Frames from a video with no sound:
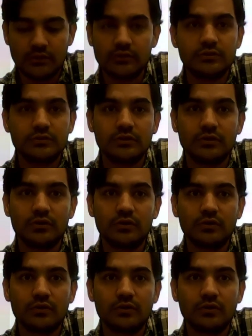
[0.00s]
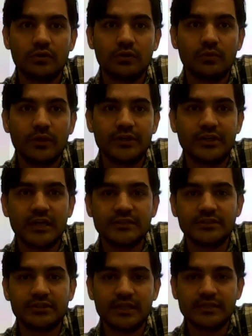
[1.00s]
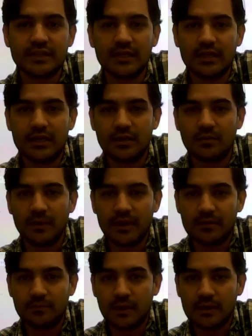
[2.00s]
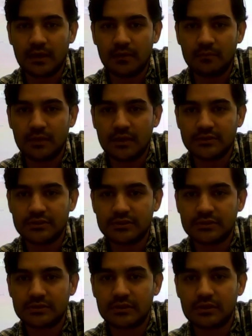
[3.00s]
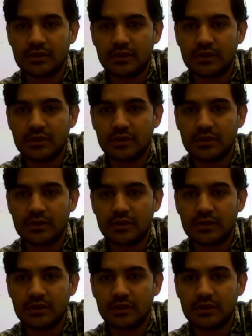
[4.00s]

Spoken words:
So we touched this a little bit, but I'm going to just